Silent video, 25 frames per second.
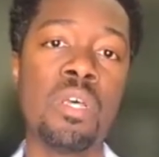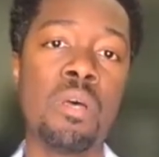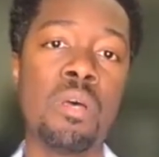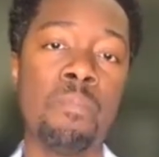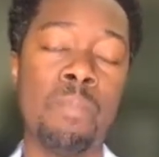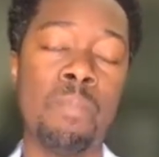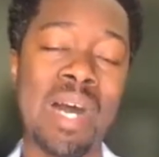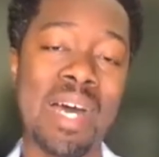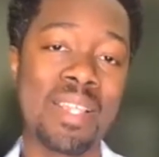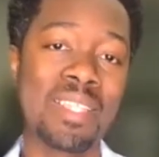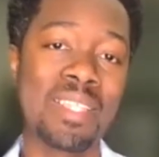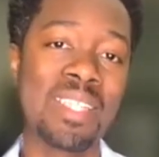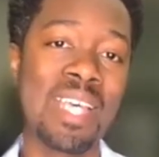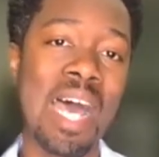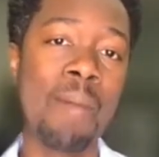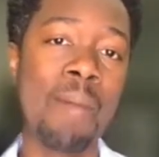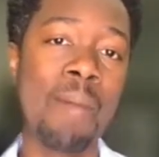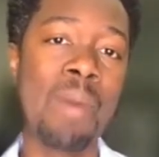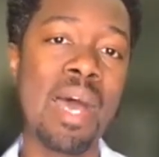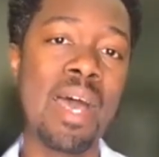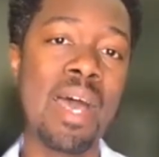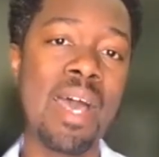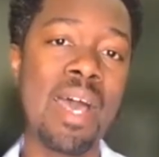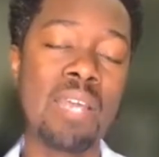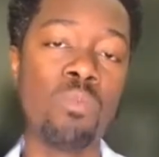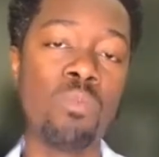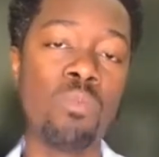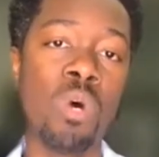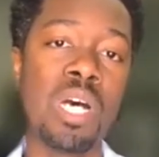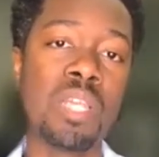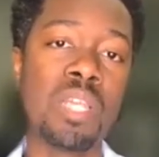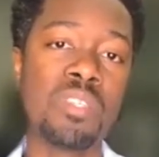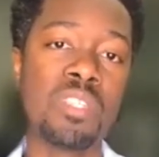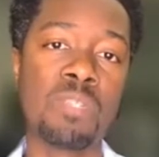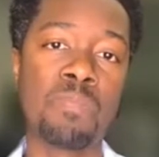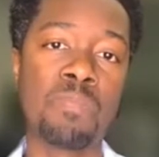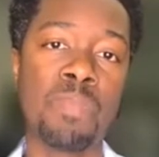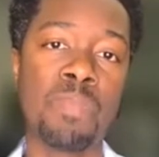By the time I had won
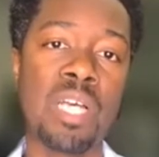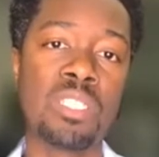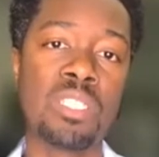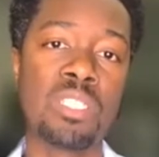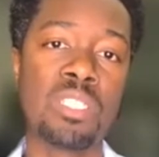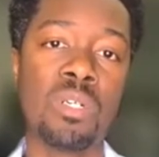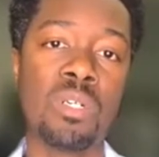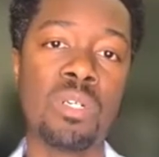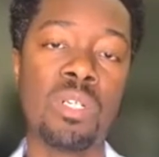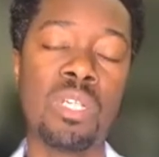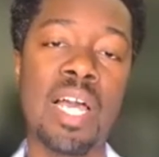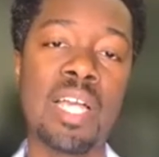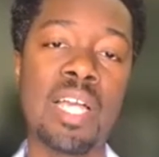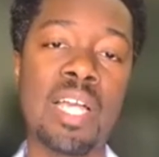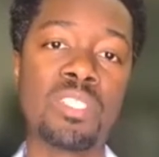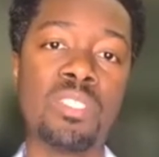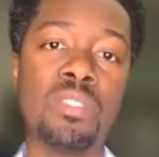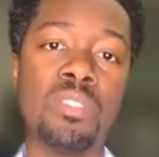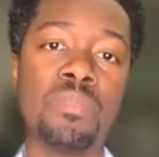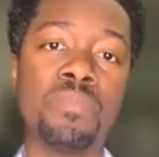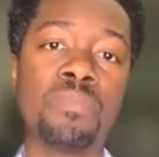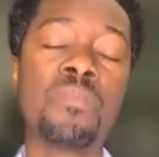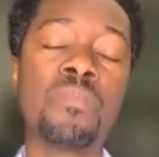the special election,